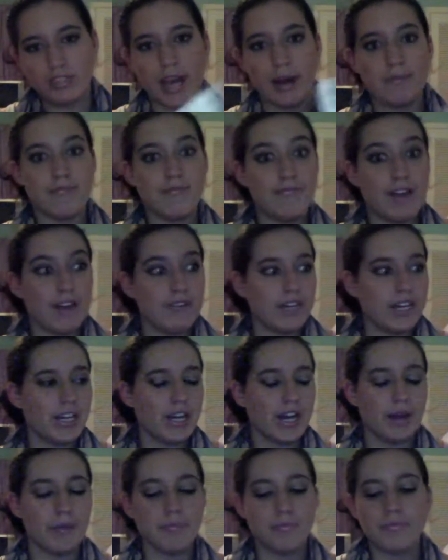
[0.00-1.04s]
Yeah,
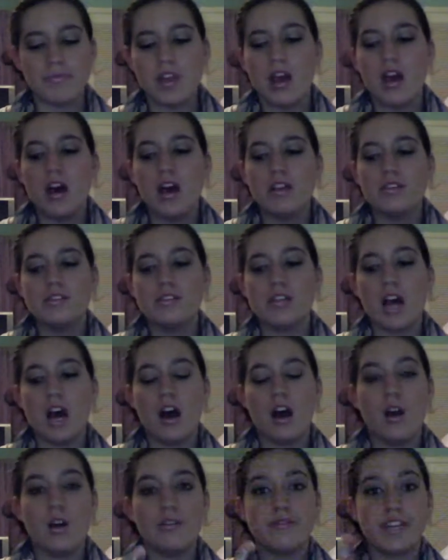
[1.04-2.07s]
$5.99.
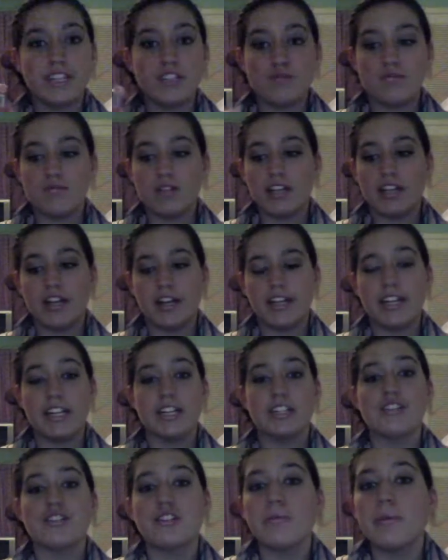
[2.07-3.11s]
So that's really good,
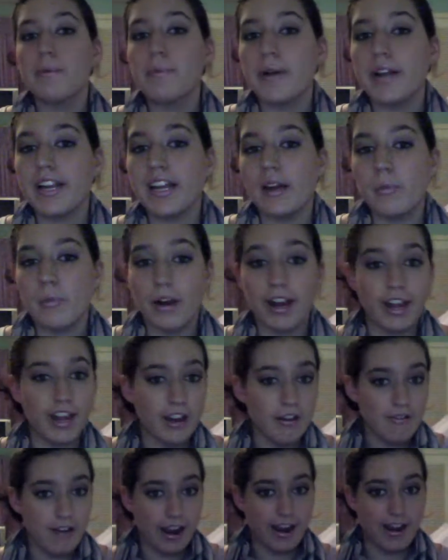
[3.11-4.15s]
and it's super pretty. I'm
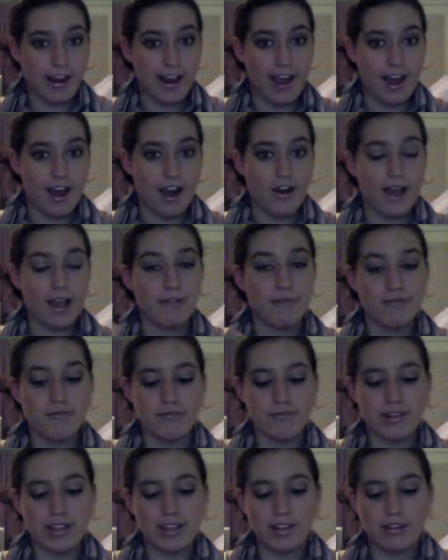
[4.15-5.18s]
wearing it right now. I
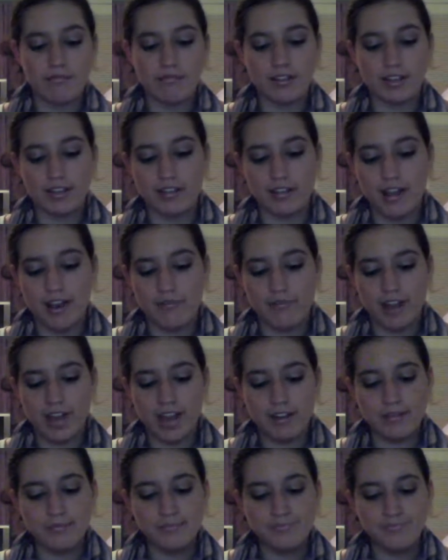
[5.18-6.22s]
really love
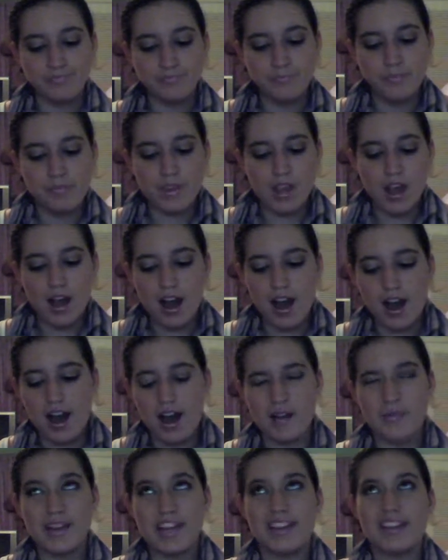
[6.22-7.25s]
it.
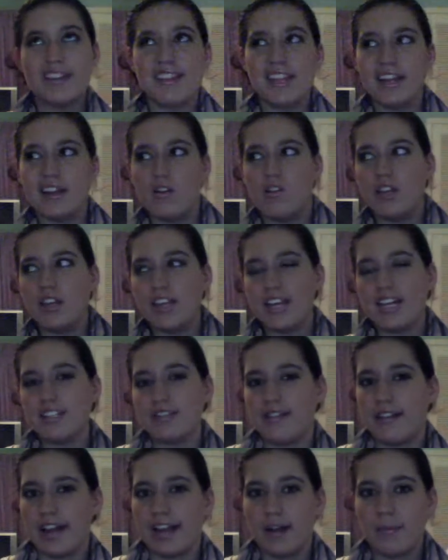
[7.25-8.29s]
And the only thing I
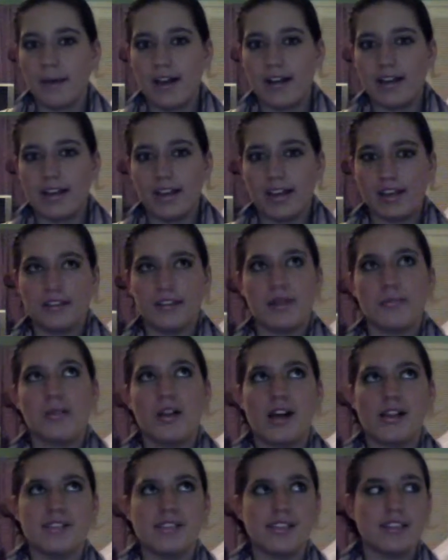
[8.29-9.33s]
don't like about getting lip
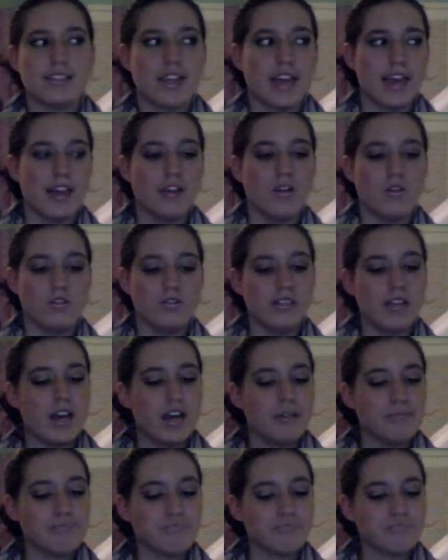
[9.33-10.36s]
glosses at
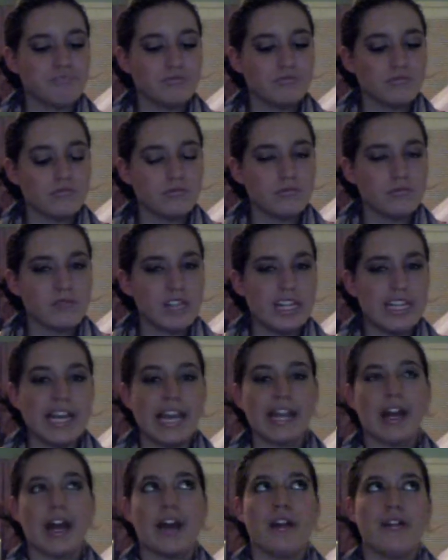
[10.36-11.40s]
Ulta,
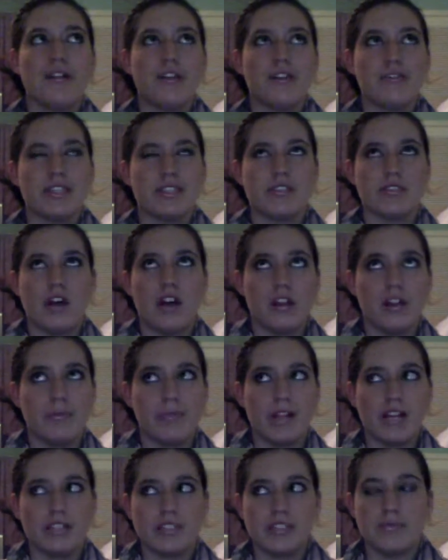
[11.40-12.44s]
like, I don't know if this is all
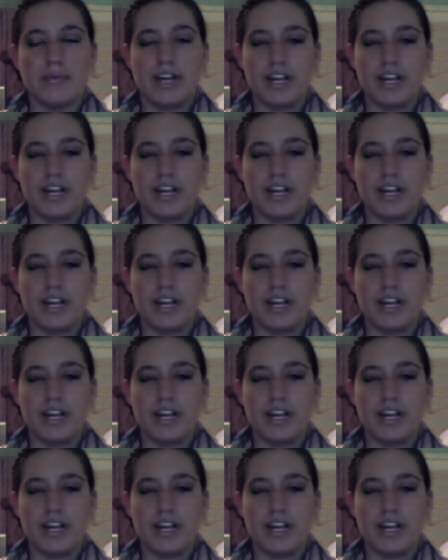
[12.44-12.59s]
lip glosses,